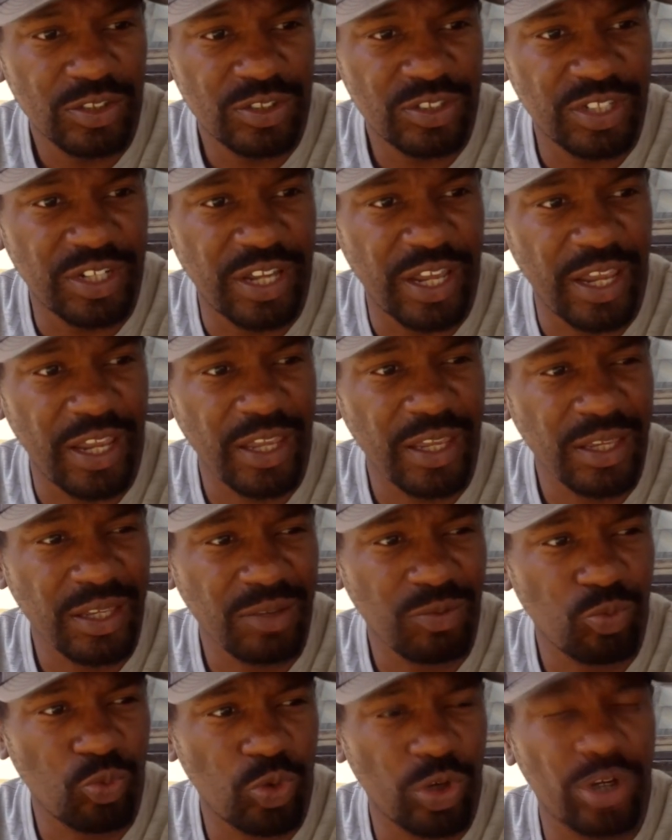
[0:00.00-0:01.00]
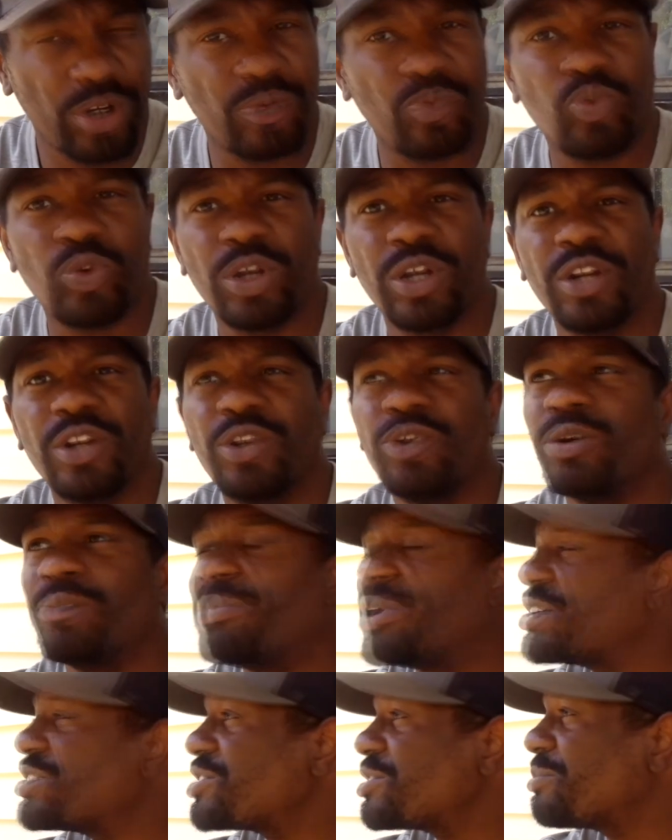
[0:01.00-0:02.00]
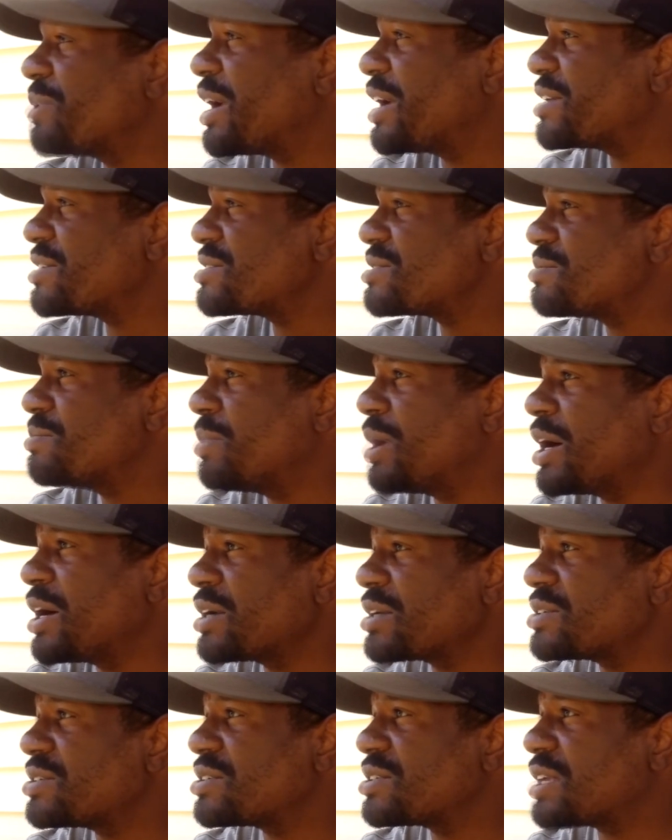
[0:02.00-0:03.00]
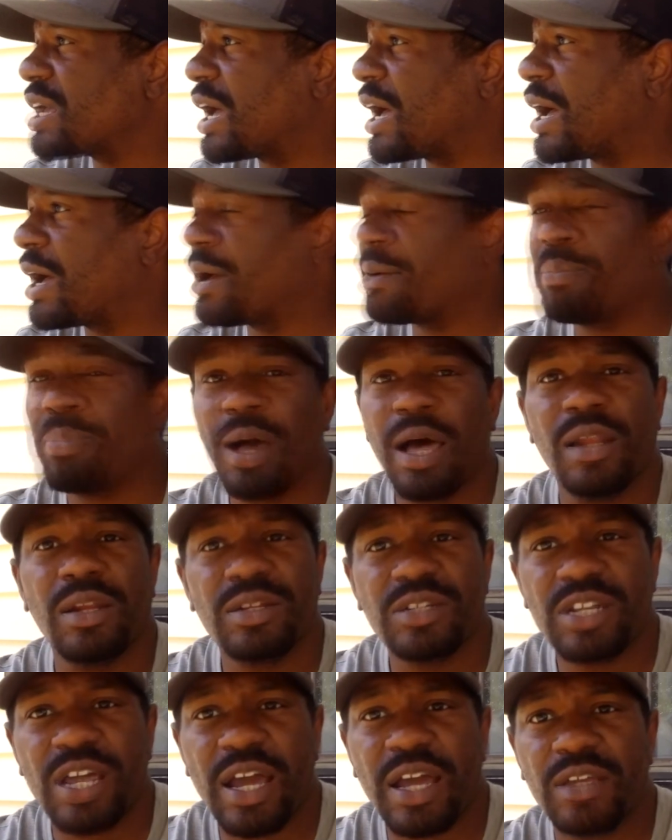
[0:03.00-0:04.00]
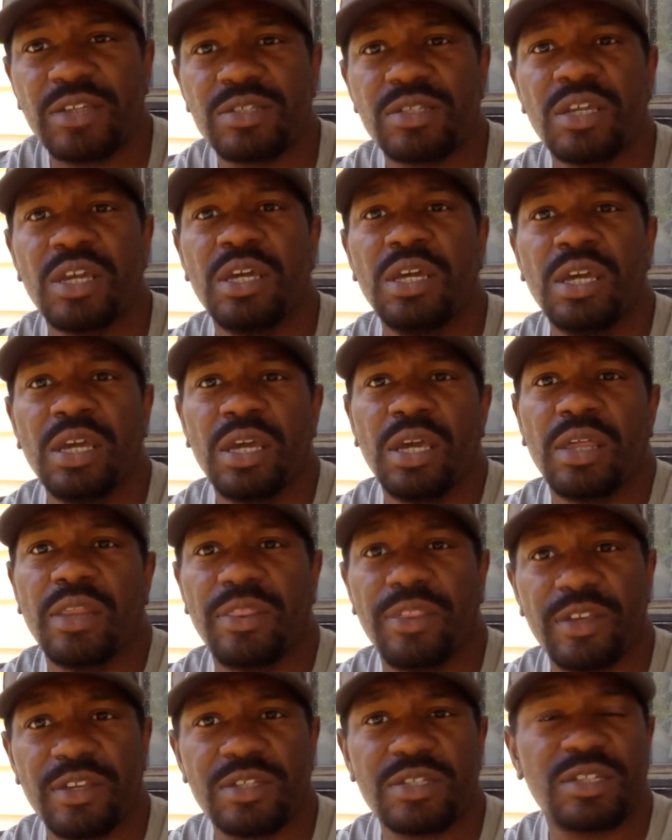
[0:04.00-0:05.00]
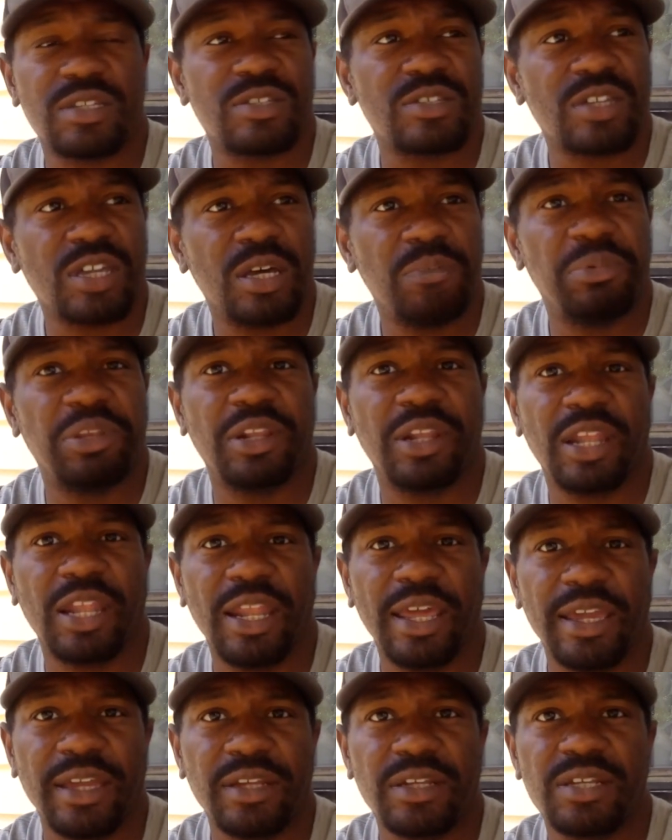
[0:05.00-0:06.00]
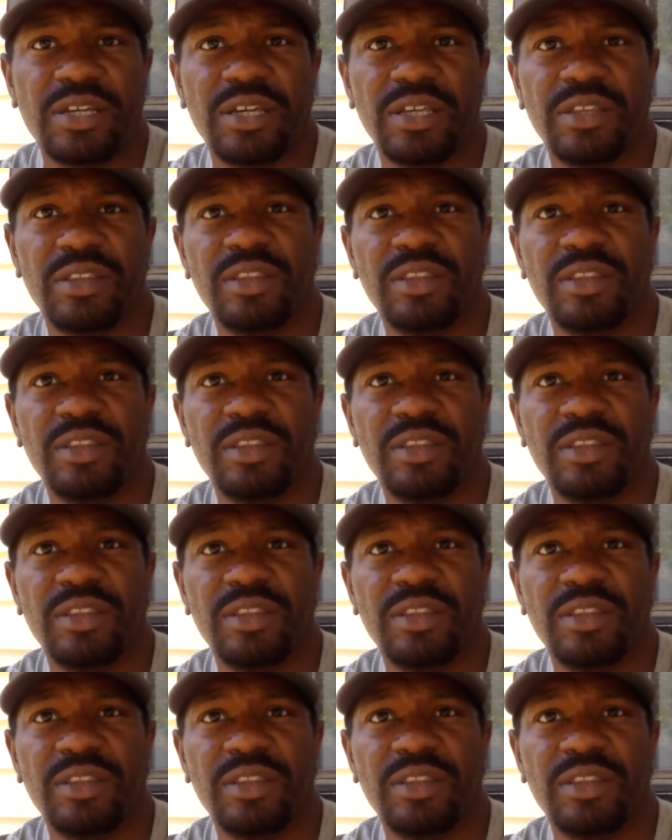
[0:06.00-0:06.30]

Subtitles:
Today, we're gonna do a monster bass box. I apologize, this is coming late.